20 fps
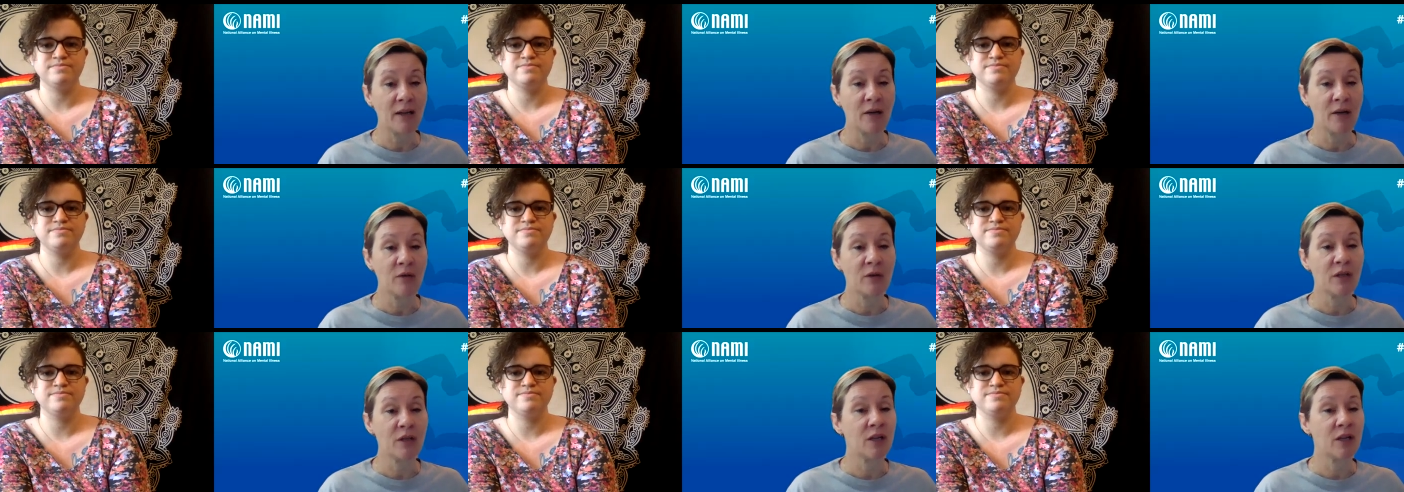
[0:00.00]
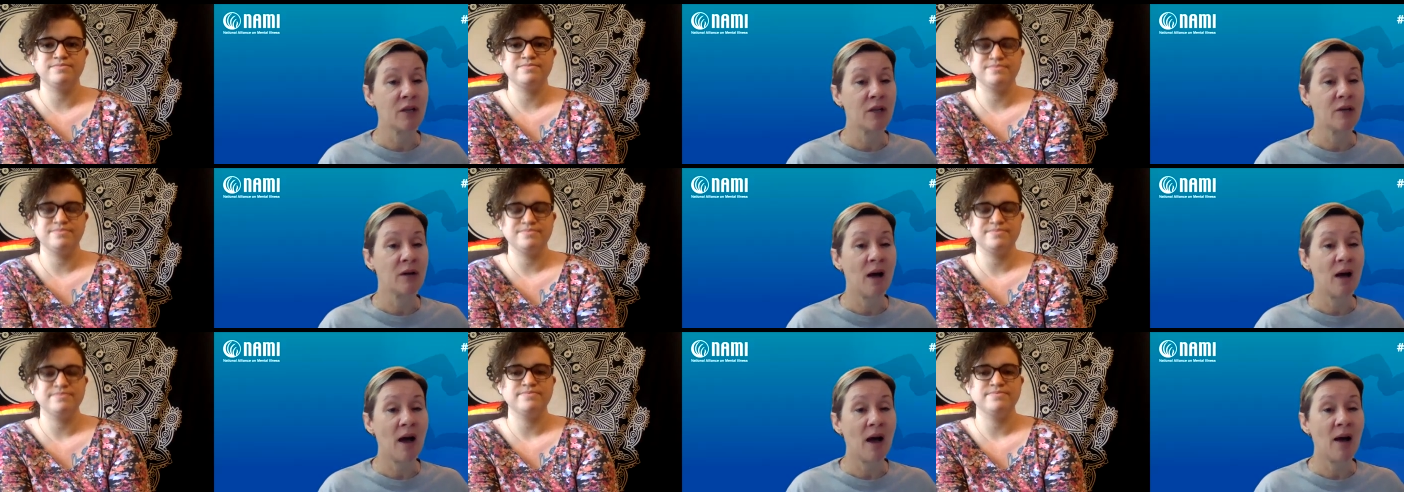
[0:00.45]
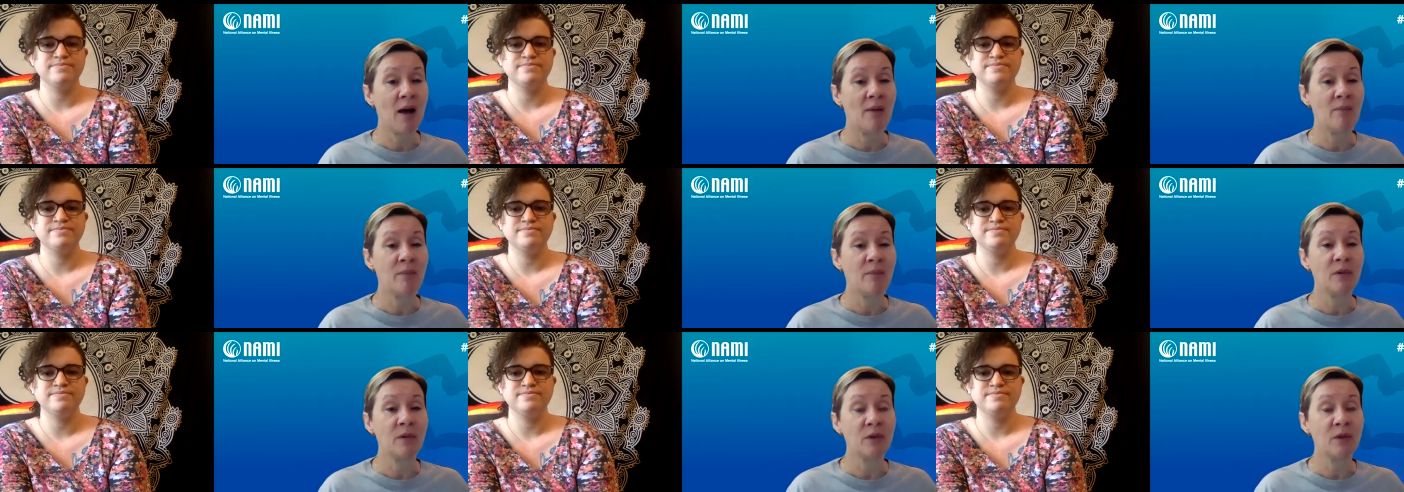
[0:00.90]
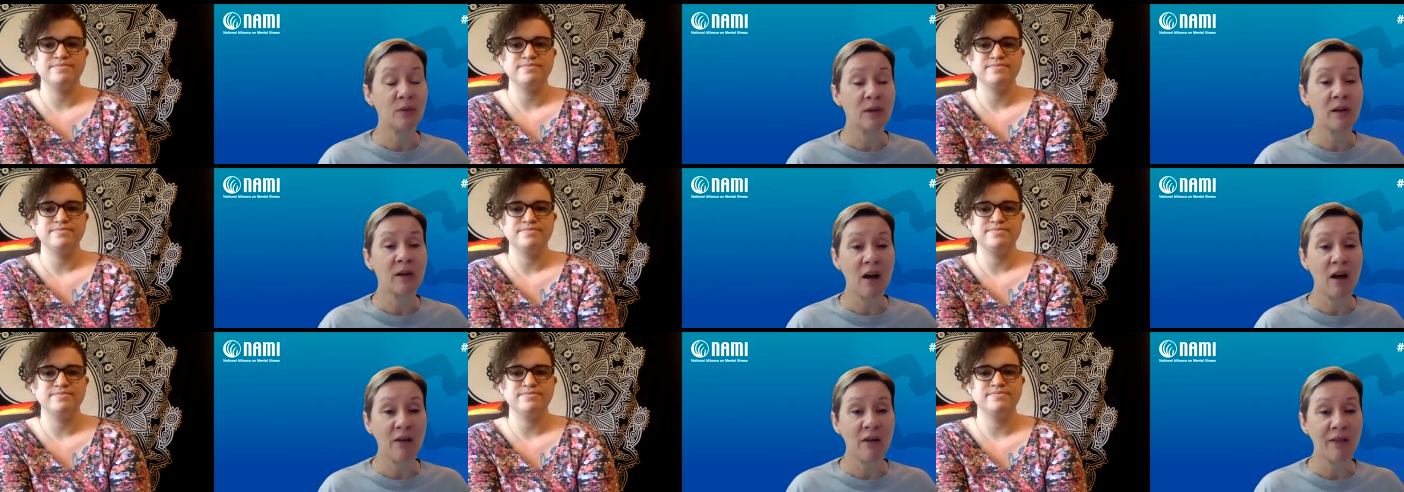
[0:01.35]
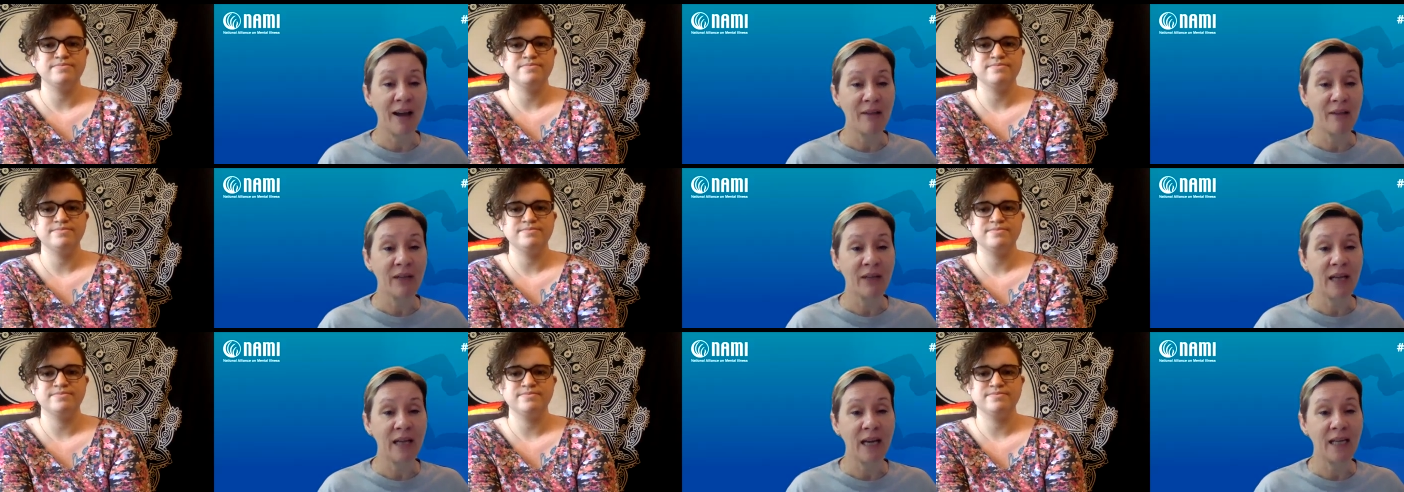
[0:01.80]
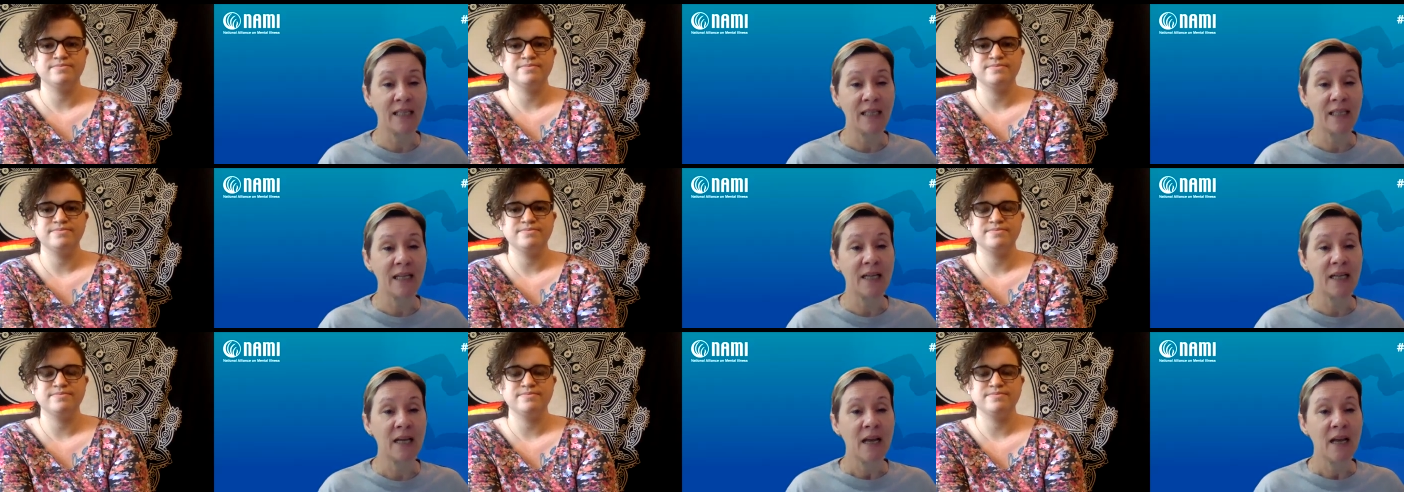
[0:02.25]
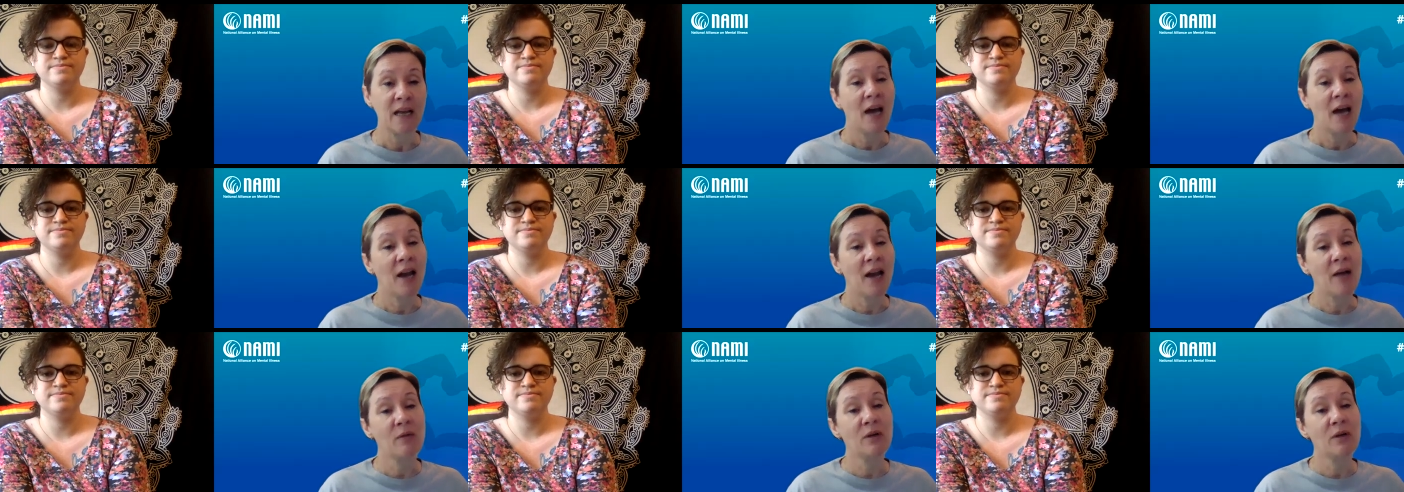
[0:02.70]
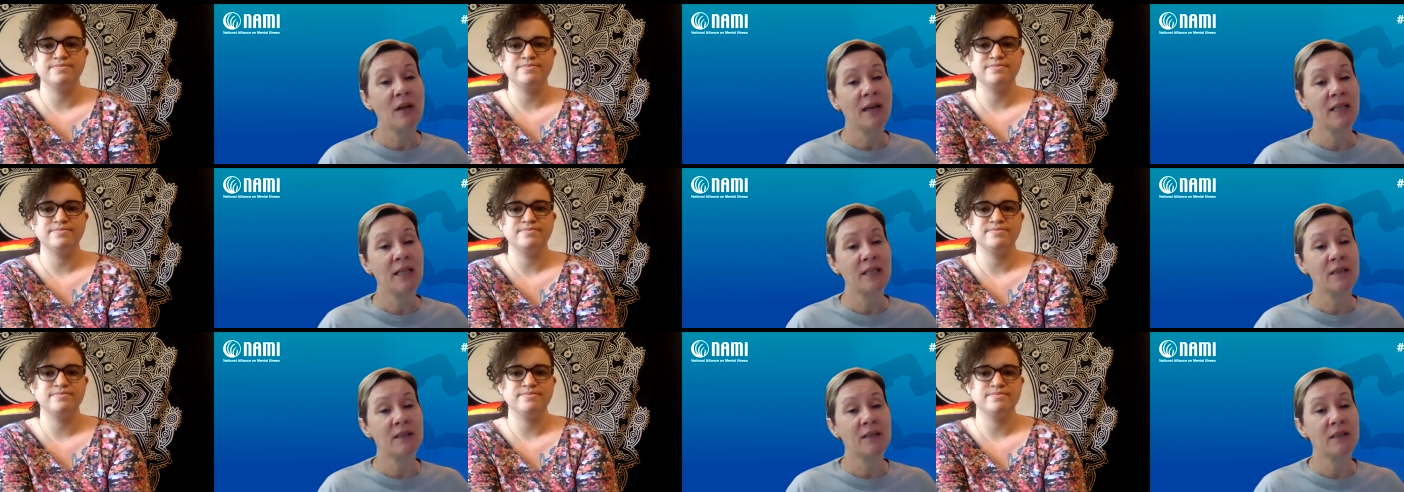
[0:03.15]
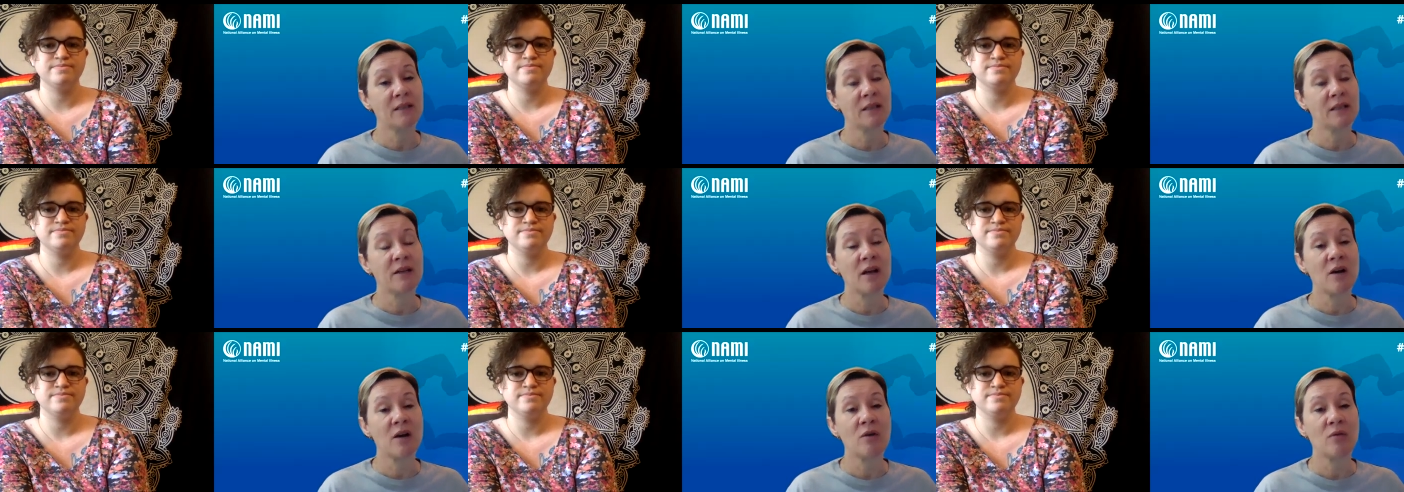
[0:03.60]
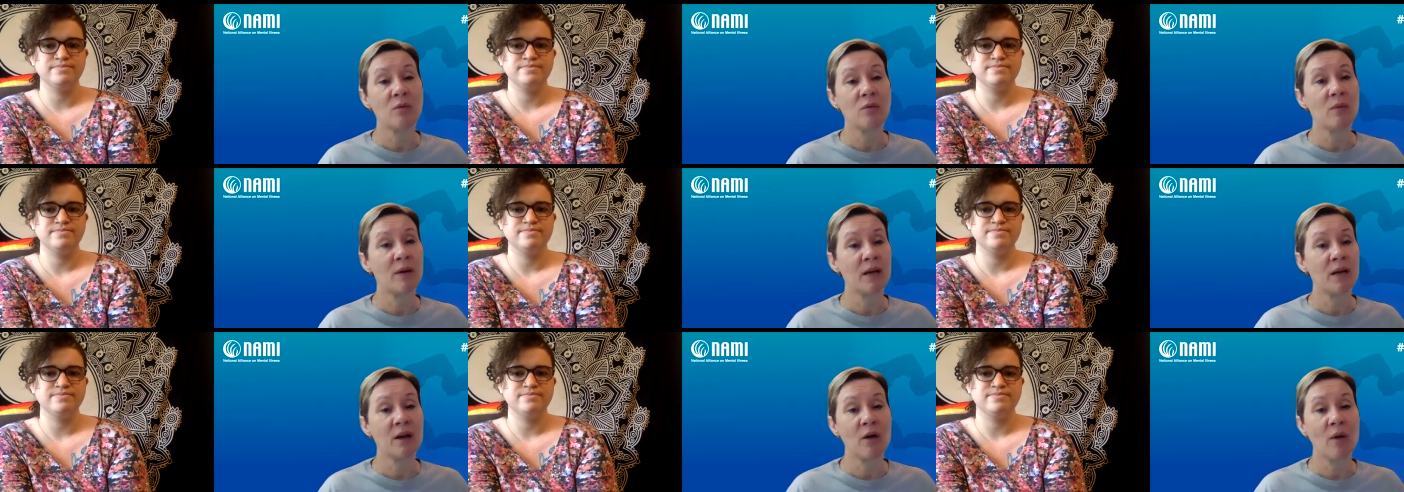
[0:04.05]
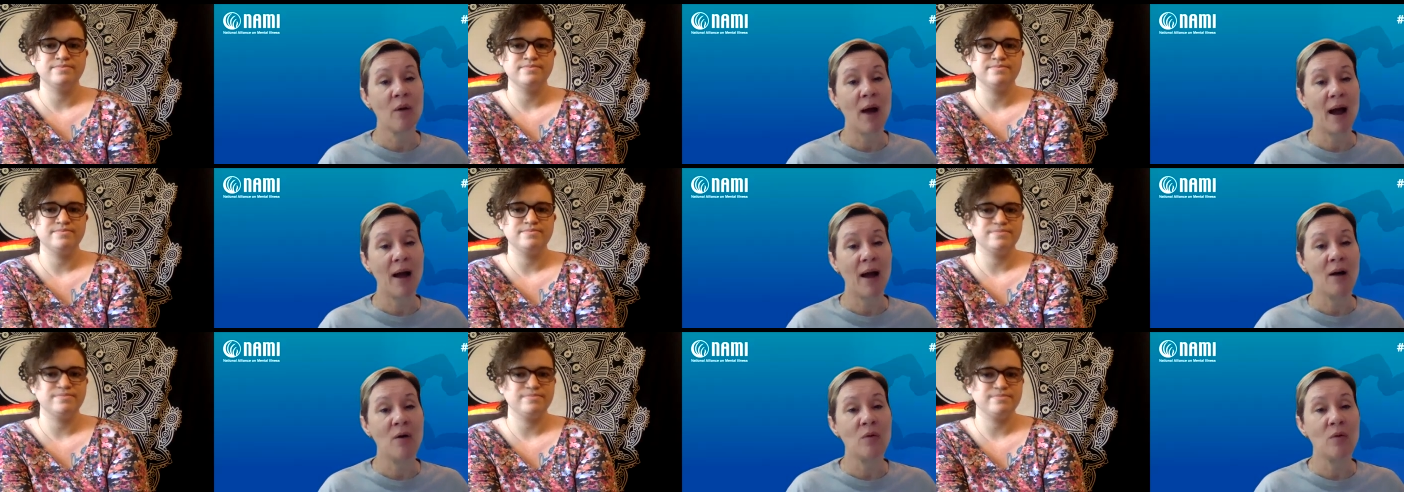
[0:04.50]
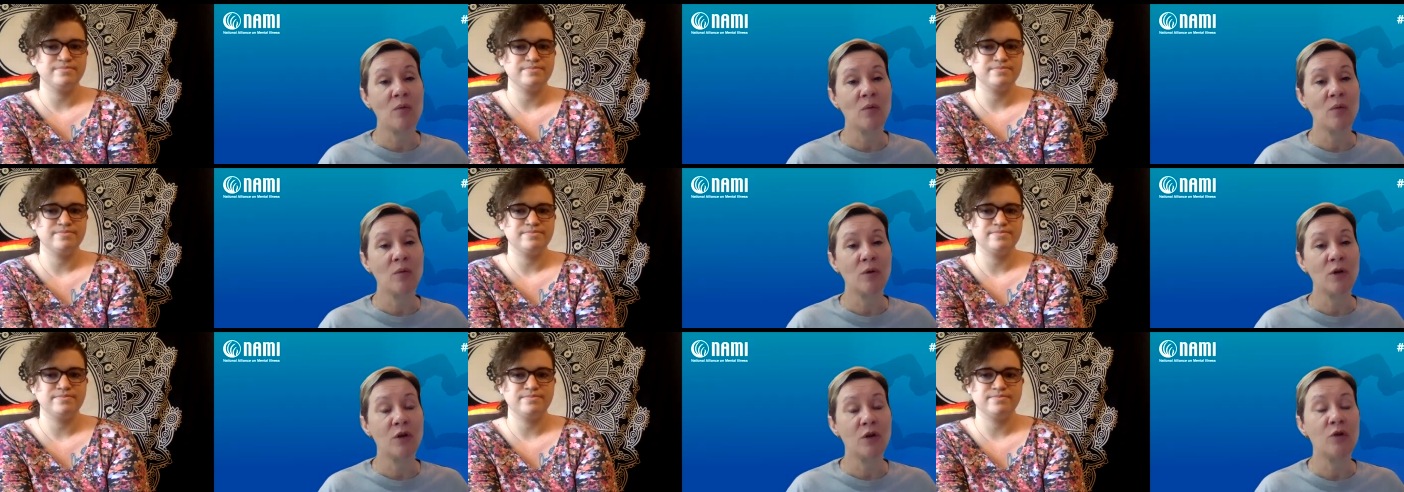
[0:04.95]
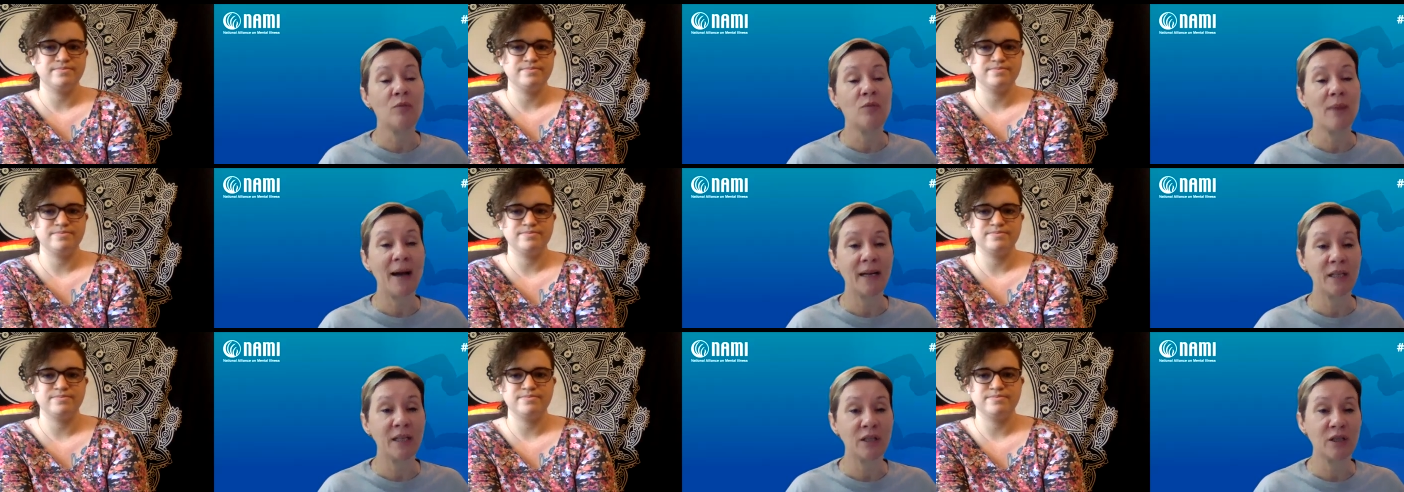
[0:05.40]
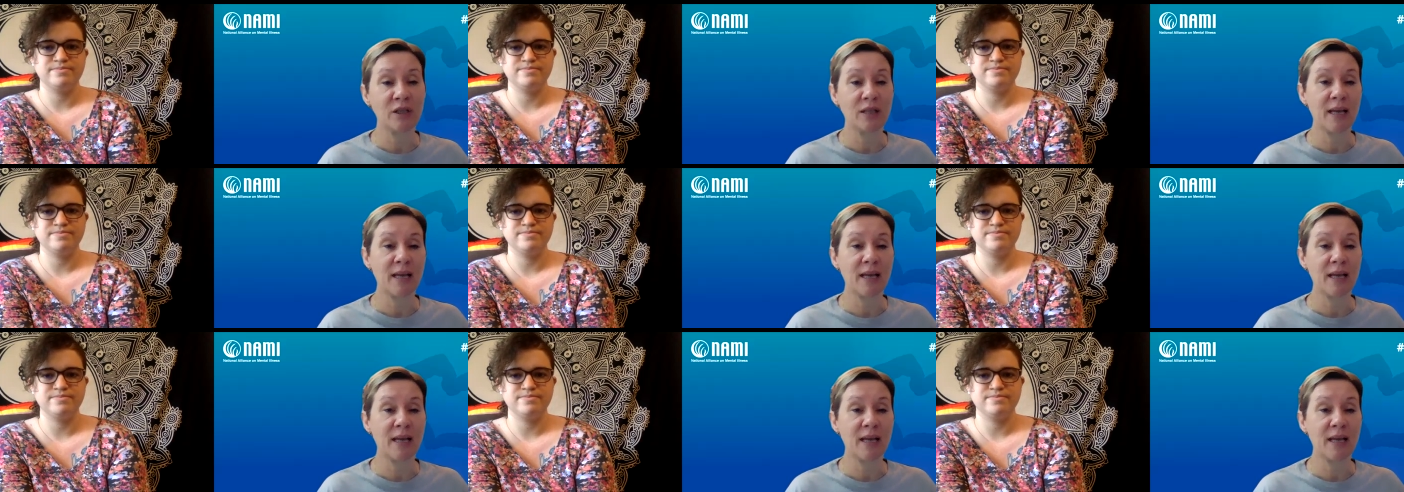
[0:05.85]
Speaker 1: know that you're um, doing a lot of advocating. And I would like to know, you know, how you manage